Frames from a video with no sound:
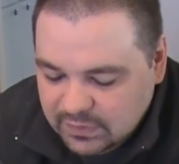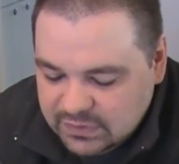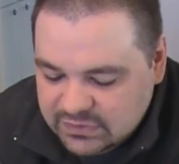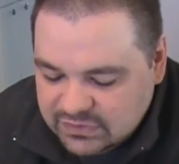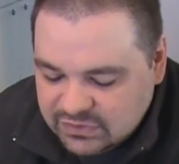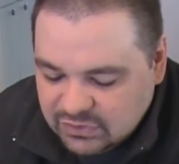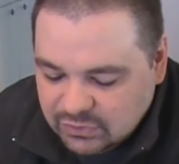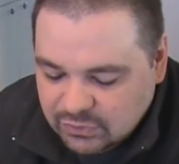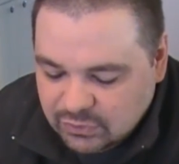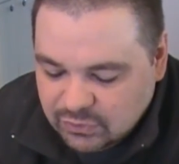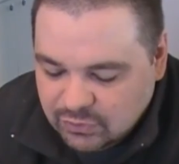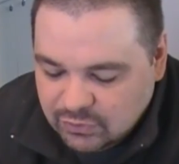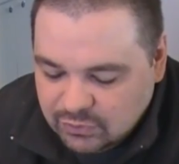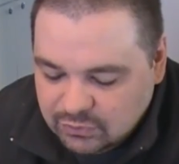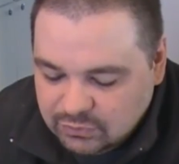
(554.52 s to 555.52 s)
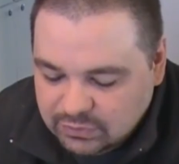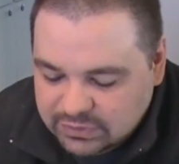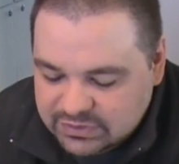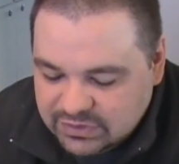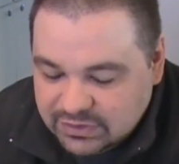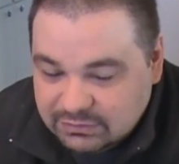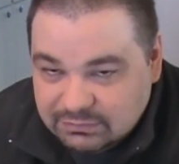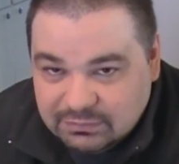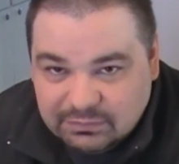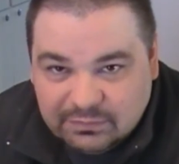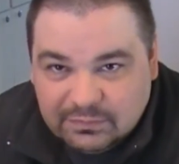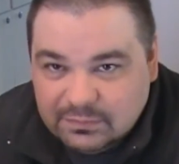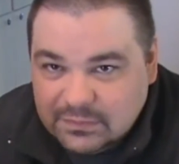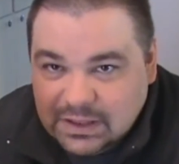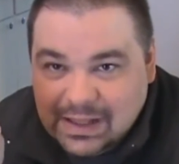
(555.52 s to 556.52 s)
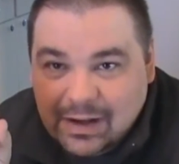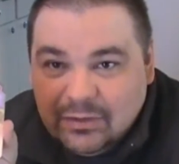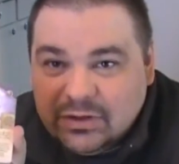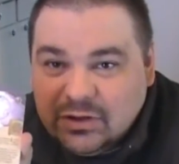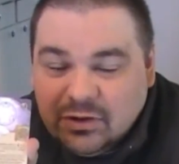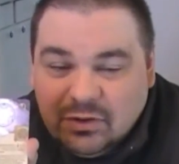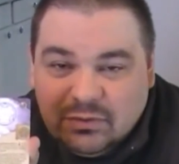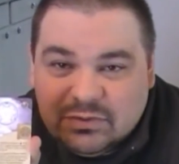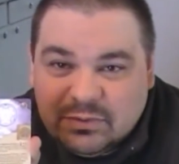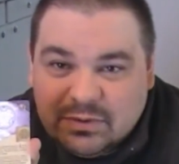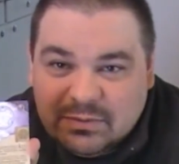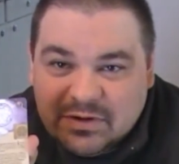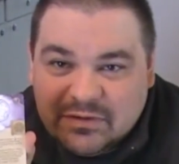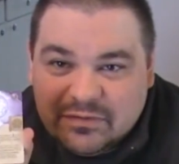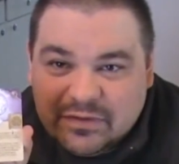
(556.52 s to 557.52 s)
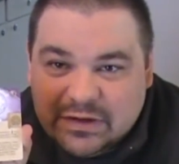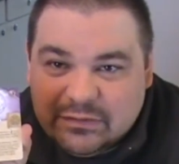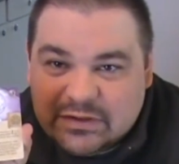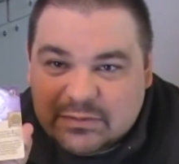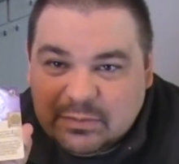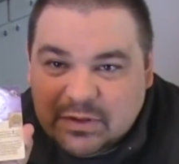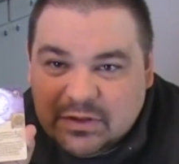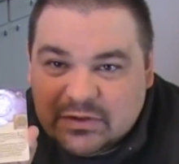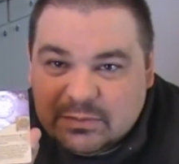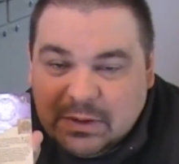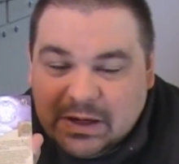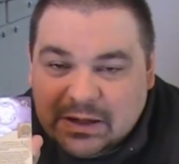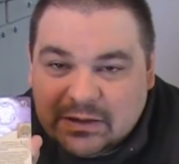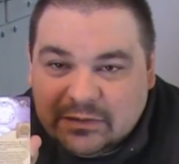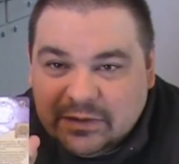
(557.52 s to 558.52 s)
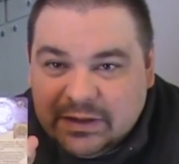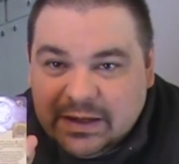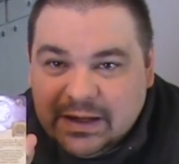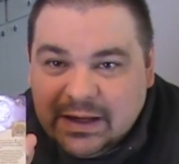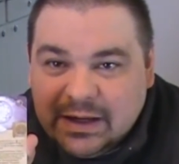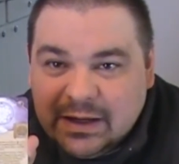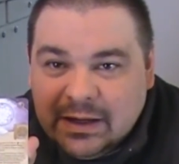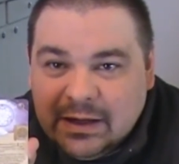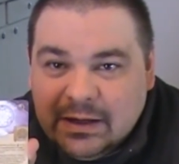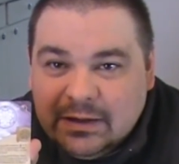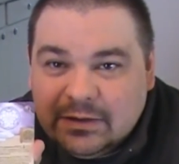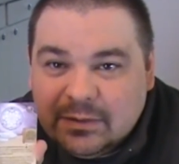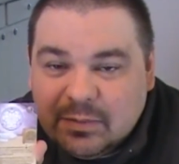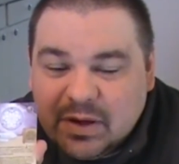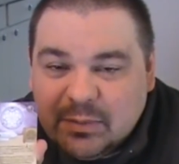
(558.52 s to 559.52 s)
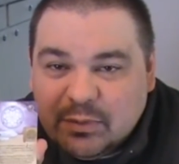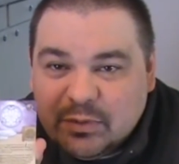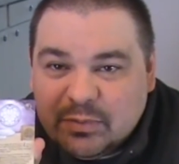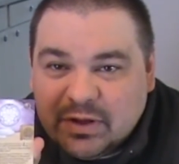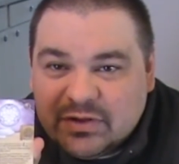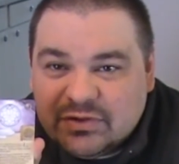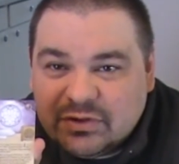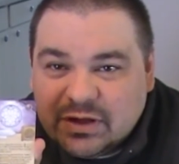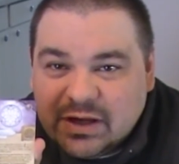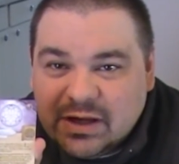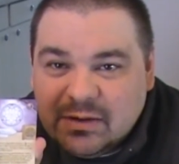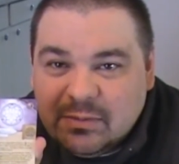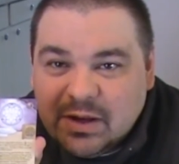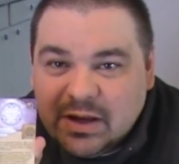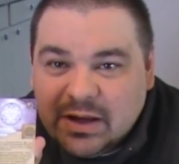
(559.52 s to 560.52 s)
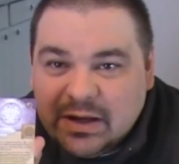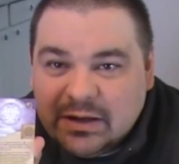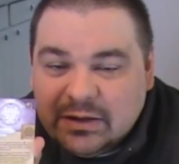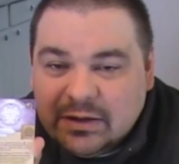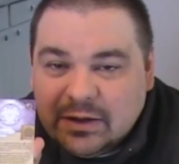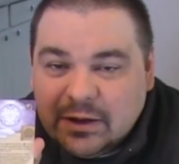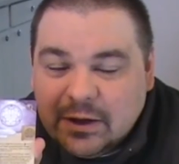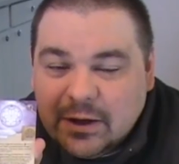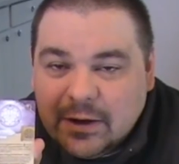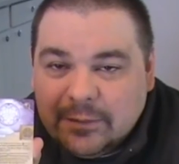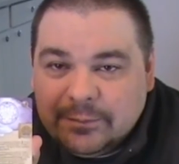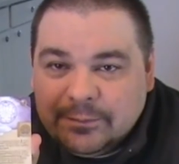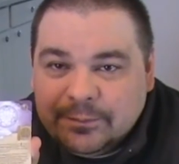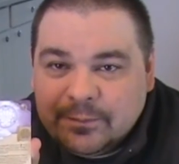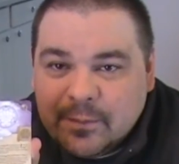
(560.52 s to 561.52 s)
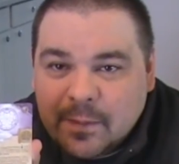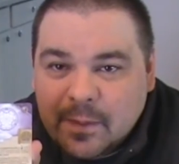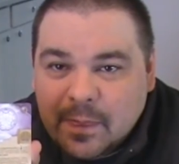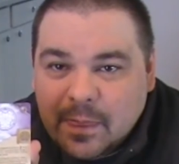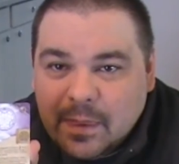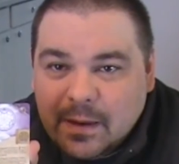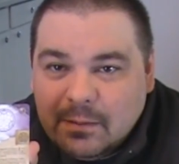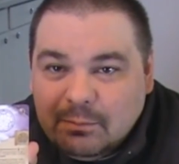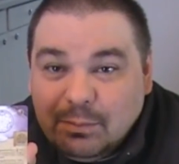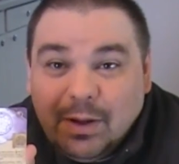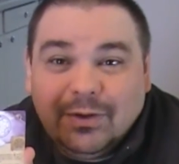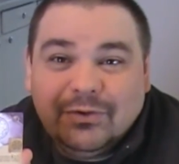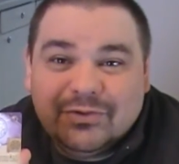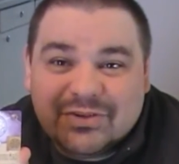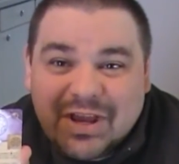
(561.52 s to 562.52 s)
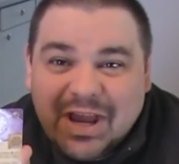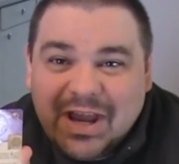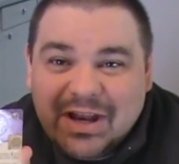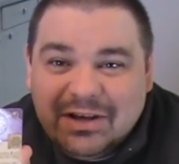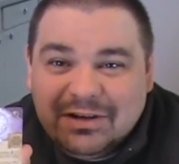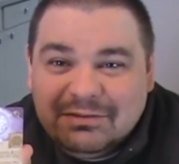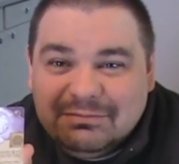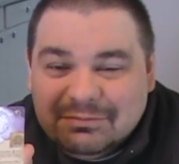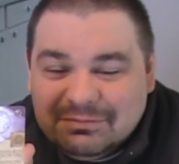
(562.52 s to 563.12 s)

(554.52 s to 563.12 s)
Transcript: So it's a Cloud Kill was one of my favorite spells back in the day, the paper and pencil game, and Baldur's Gate.